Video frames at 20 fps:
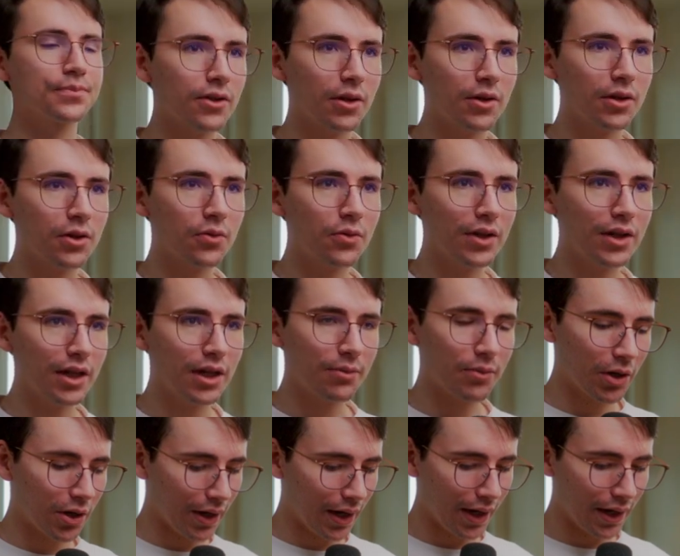So I'm going to
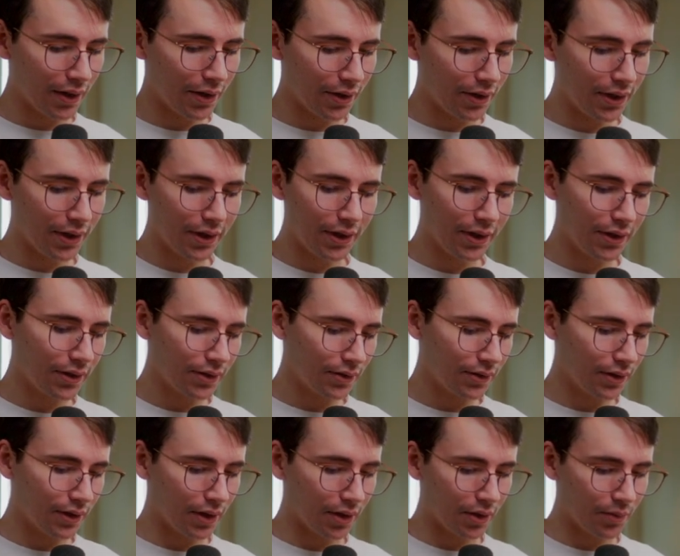rename our header here
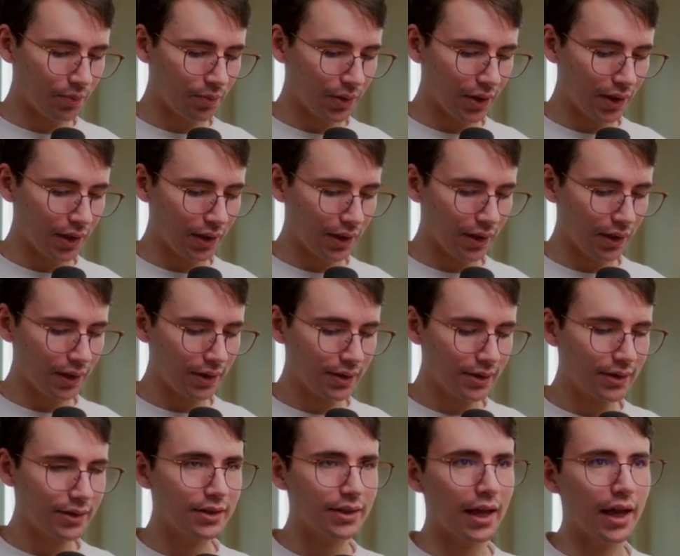and be
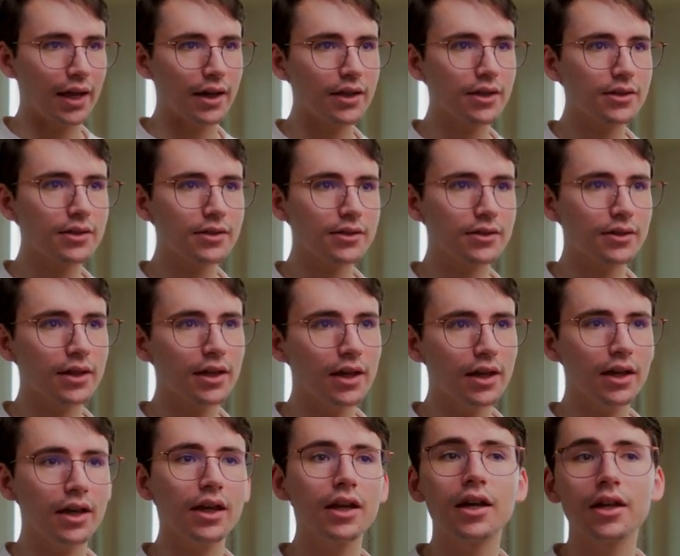status.
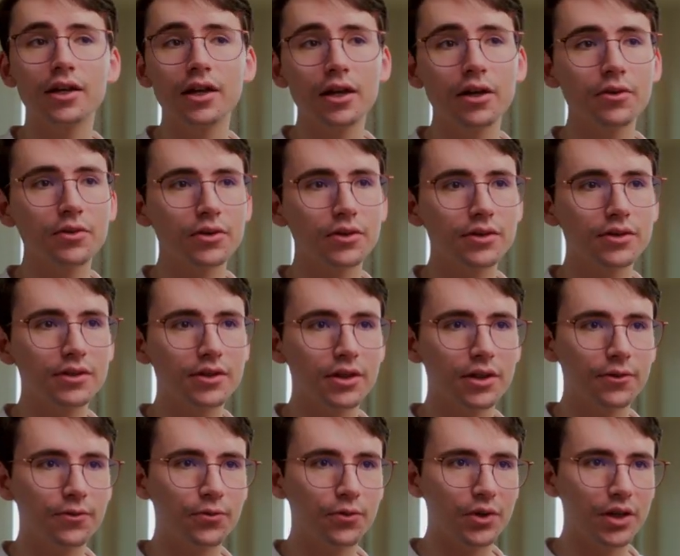And now you'll
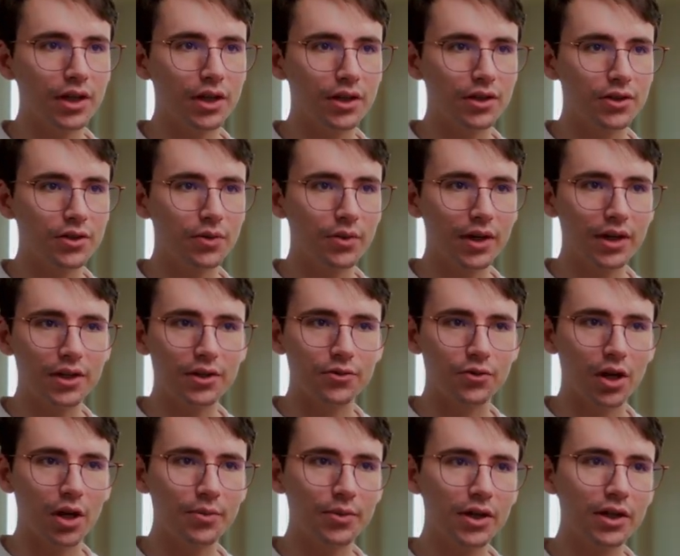see if we do any
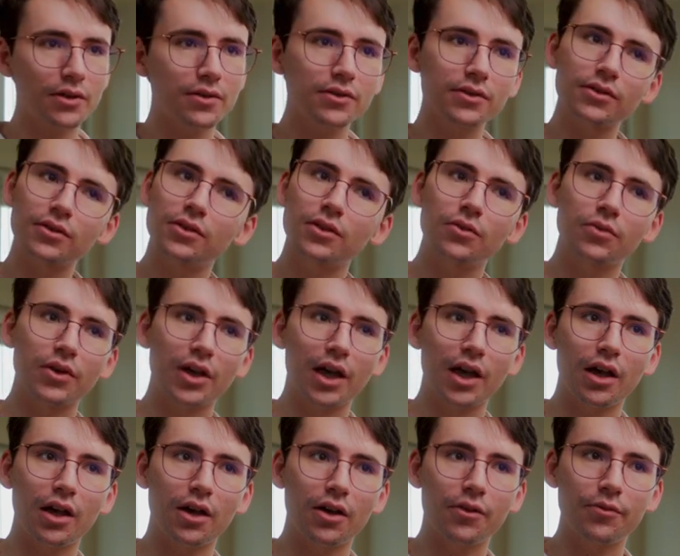drop downs, we
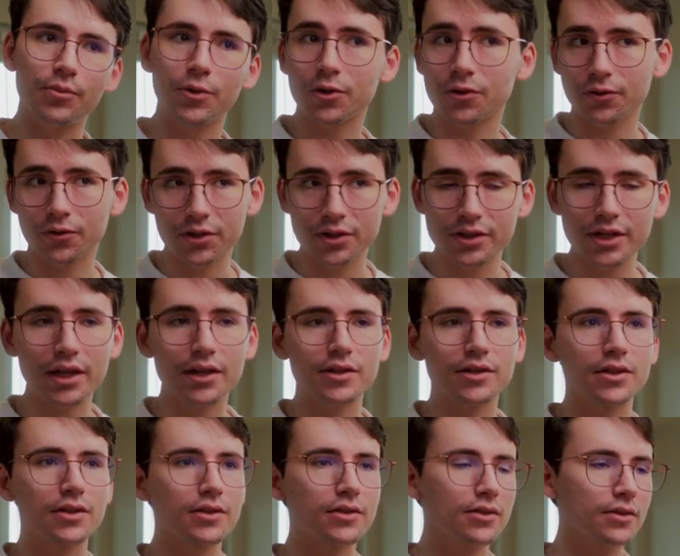have both of our
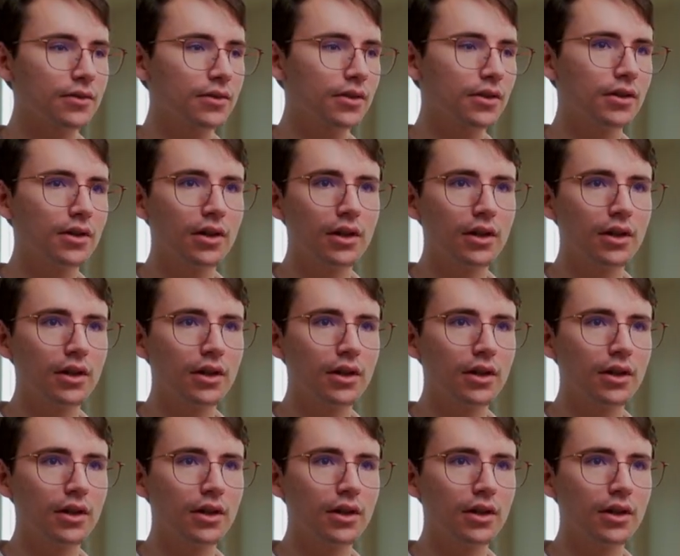statuses.